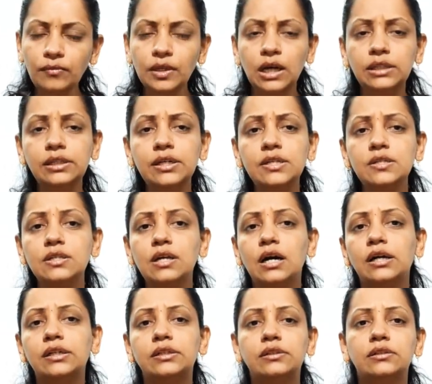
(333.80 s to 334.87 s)
Others
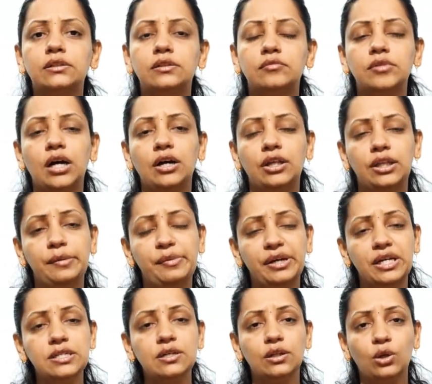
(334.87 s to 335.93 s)
are
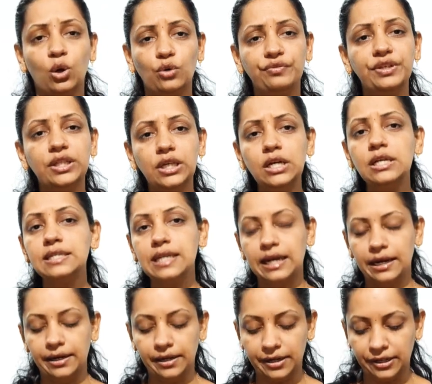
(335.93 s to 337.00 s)
anemias along with the
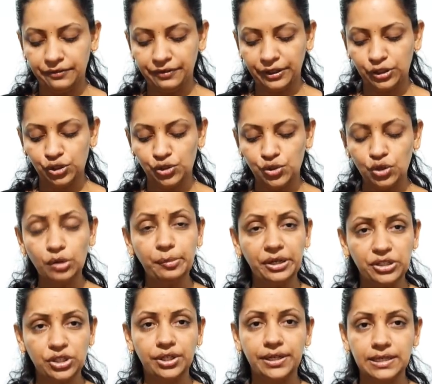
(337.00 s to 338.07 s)
secondary infections or
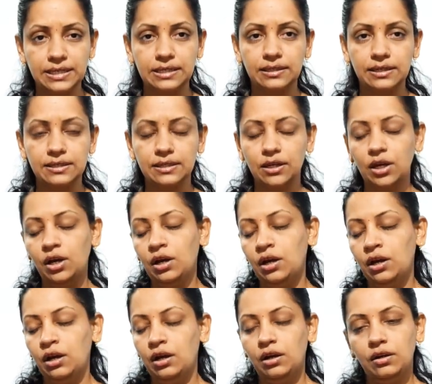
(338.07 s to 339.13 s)
major diseases.
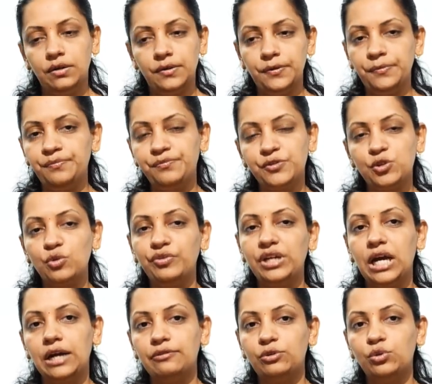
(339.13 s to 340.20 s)
So we
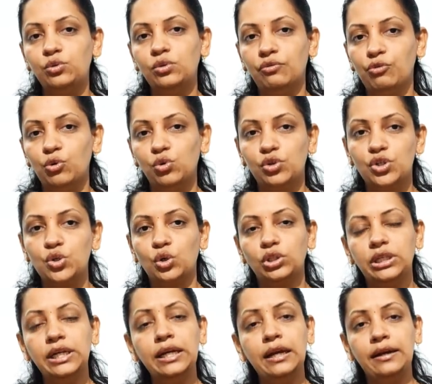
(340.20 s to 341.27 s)
have to focus on
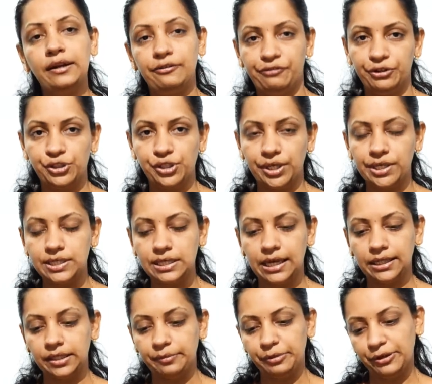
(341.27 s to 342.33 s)
the deficiency
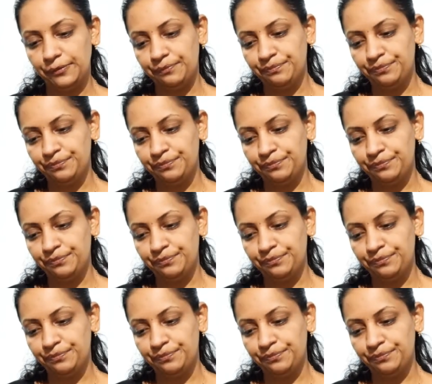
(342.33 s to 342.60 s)
anemia.